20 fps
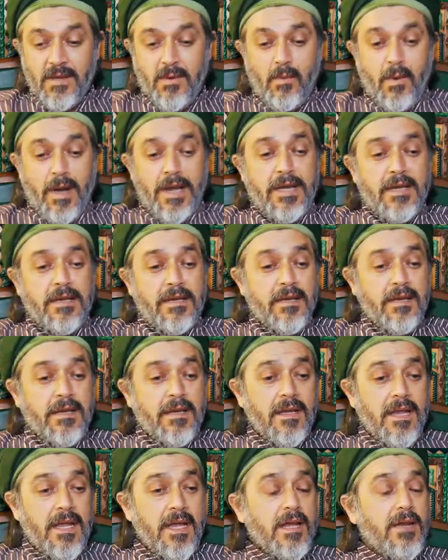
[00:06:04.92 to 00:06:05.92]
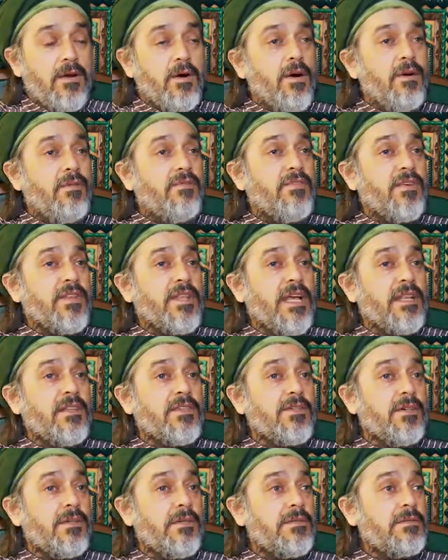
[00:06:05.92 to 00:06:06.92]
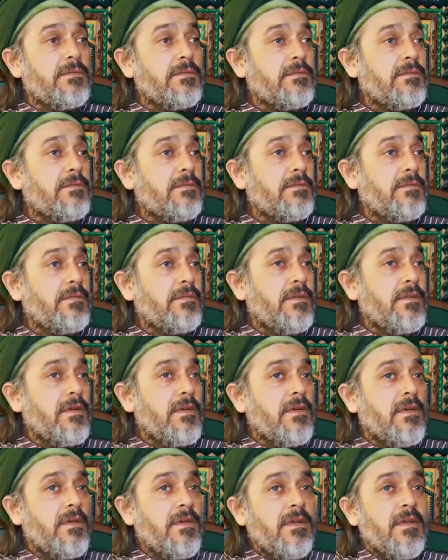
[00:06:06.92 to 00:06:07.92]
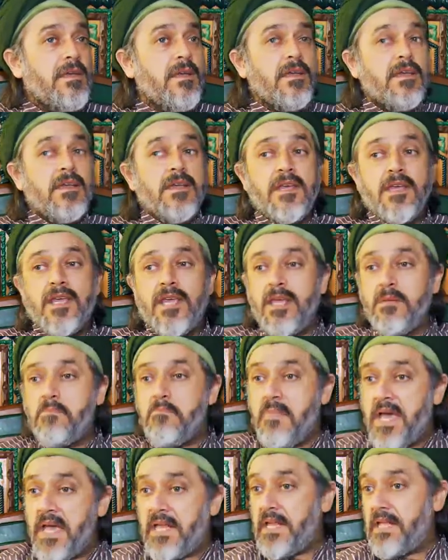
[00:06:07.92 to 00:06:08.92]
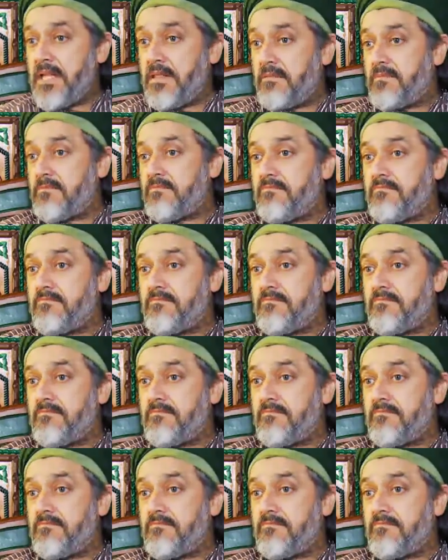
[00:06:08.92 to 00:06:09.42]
When he gone for that zone, he married,